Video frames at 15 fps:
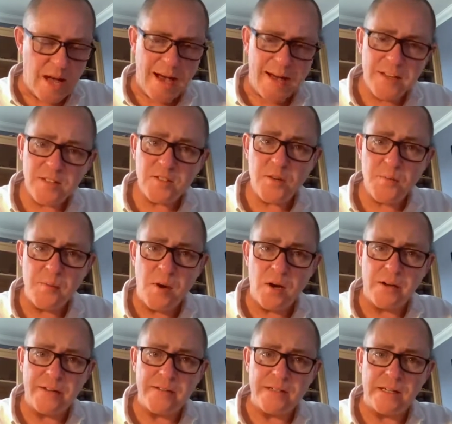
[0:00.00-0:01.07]
and a
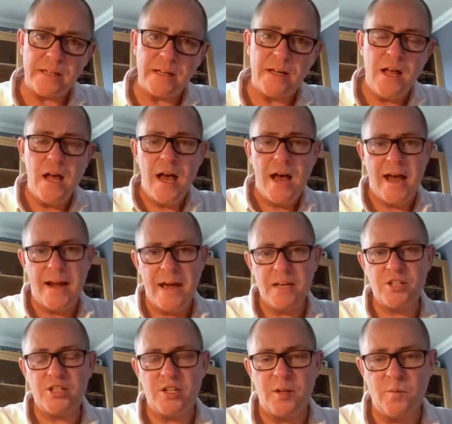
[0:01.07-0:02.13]
supermarket dealer. And
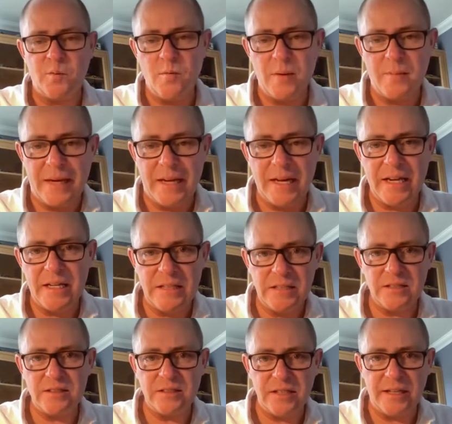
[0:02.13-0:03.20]
actually what we're beginning
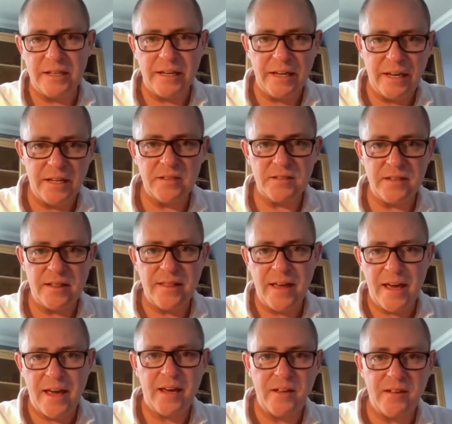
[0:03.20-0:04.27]
to see is that
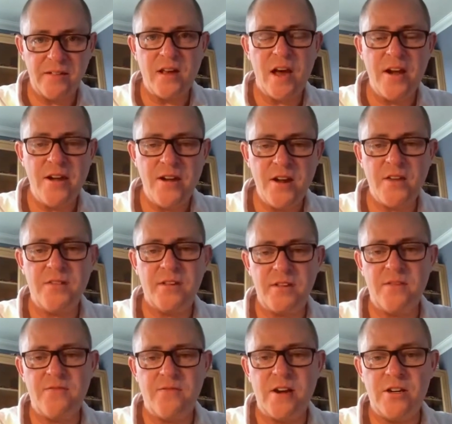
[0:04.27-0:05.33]
there is another
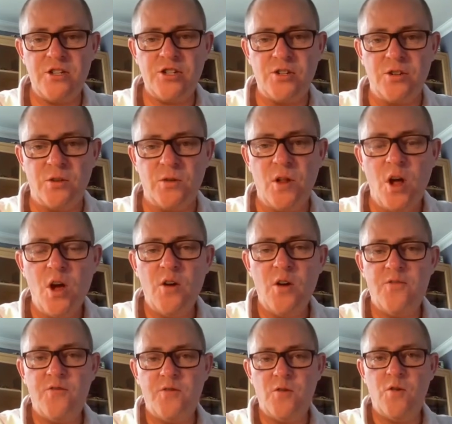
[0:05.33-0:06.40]
differential
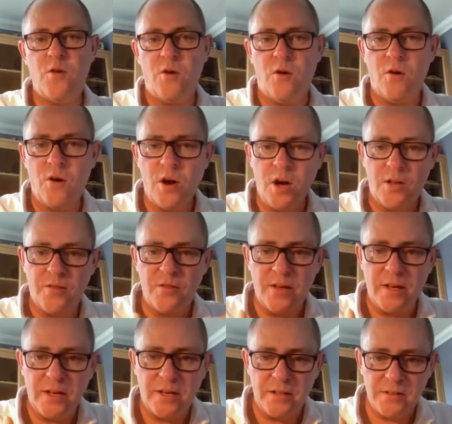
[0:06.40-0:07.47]
for
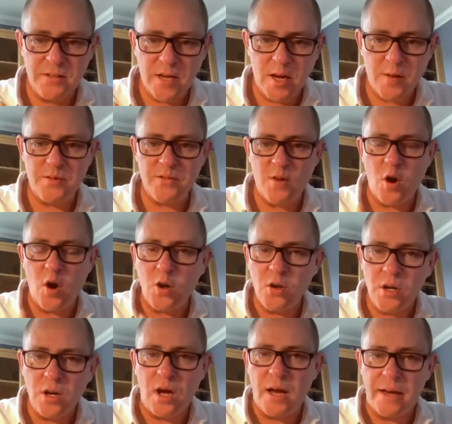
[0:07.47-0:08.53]
the type of
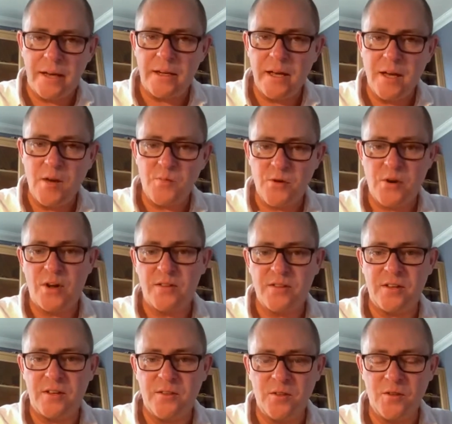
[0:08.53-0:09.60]
online
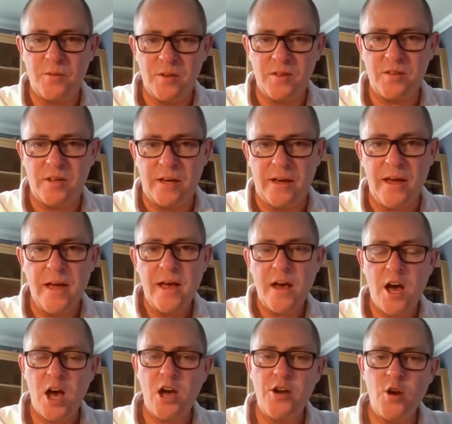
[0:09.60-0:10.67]
pricing that we see.
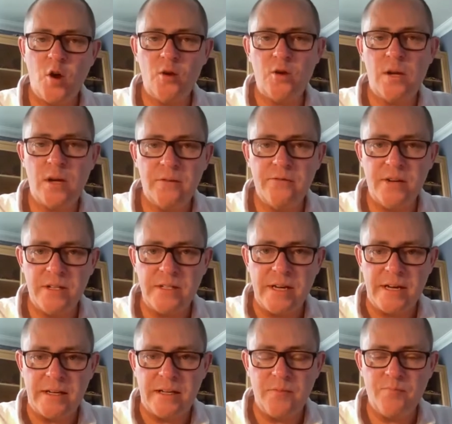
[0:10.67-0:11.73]
An online
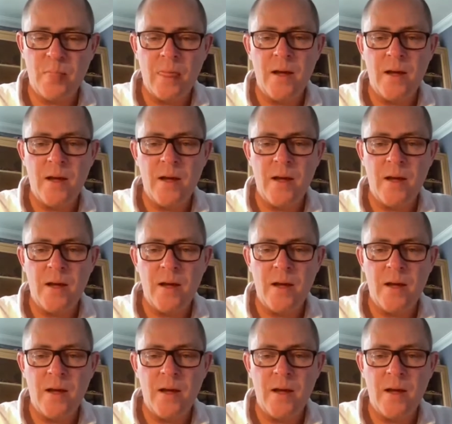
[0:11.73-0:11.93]
retailer